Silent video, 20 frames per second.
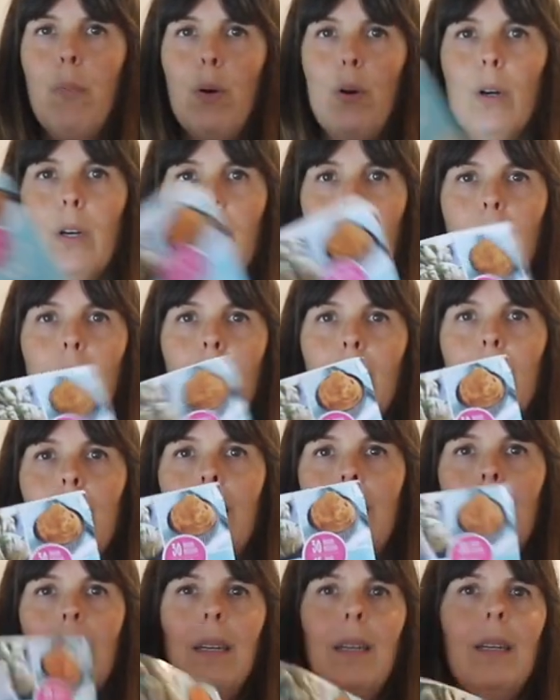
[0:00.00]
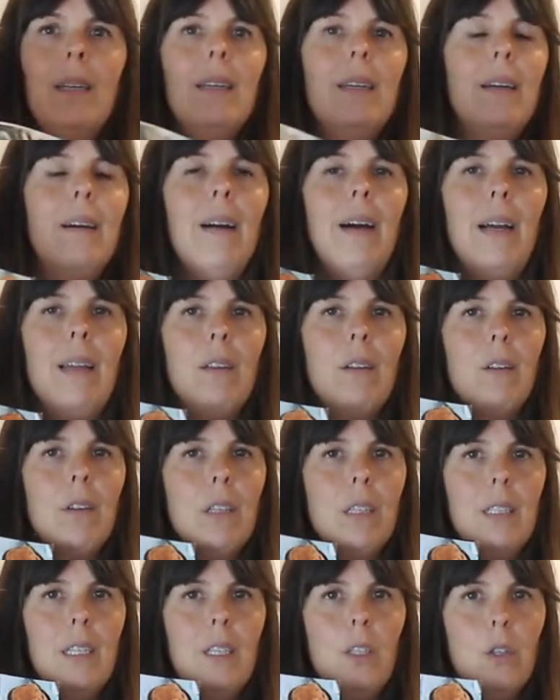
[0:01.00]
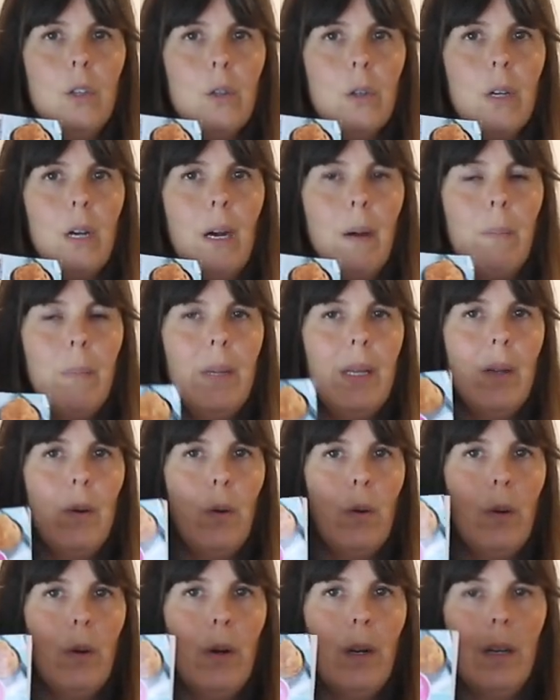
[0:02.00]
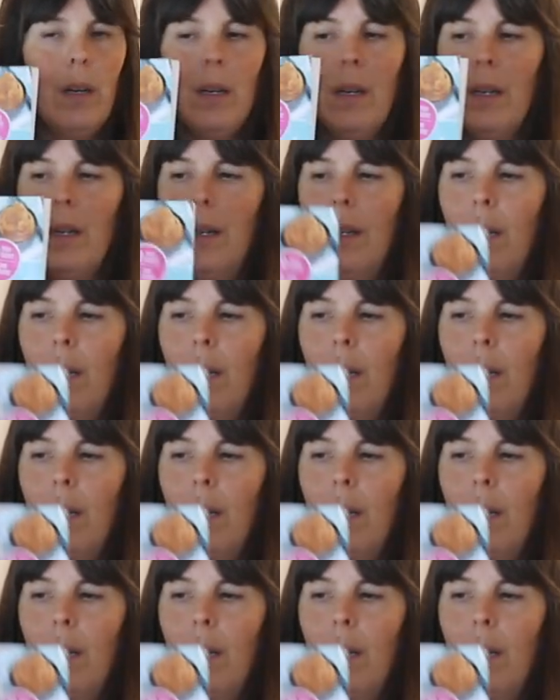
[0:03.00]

book, either the digital copy or